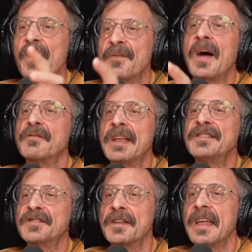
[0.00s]

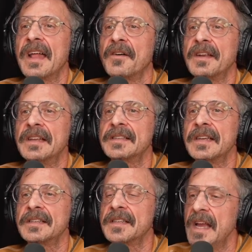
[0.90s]
foundation of that audience
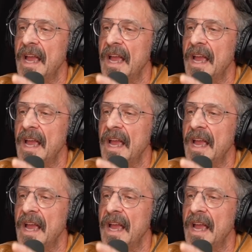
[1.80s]
is,